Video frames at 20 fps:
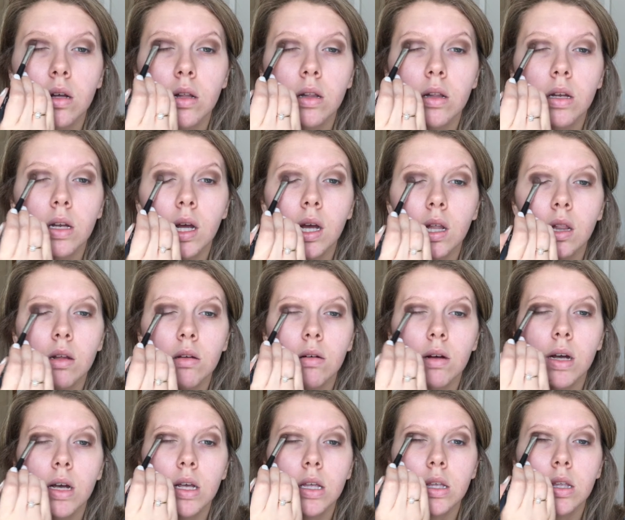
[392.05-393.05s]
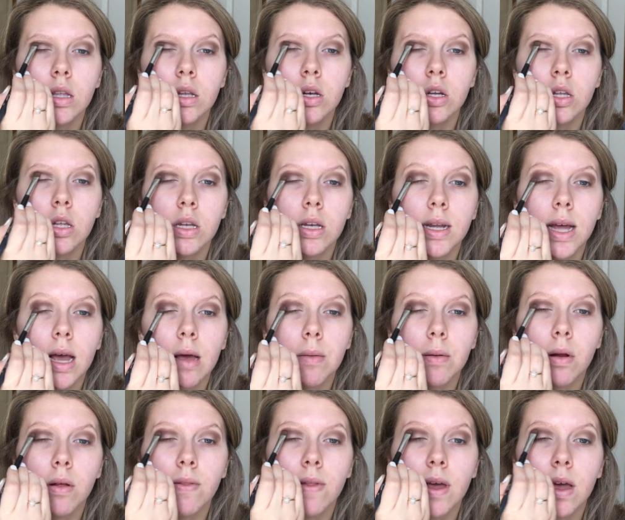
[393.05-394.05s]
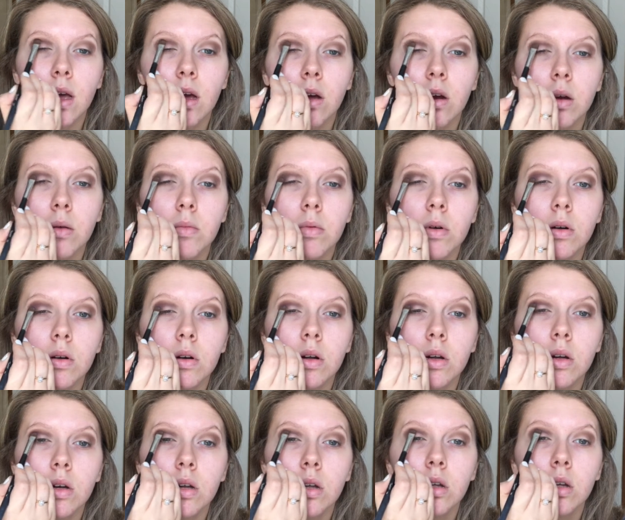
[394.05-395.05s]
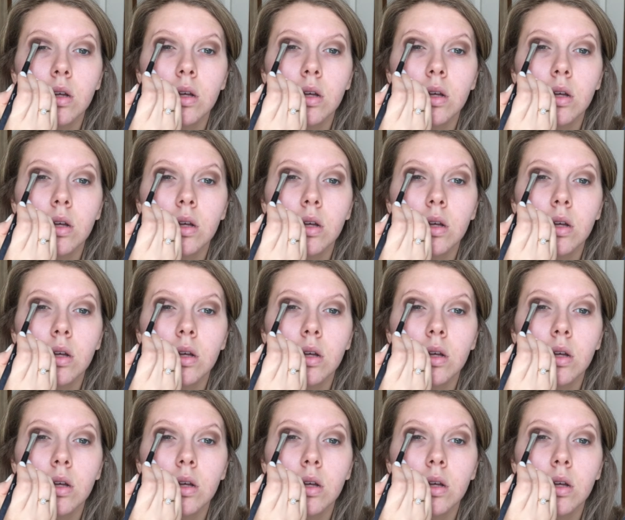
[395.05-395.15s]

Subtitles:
I'm going to take the rest and just dab it on the outer part.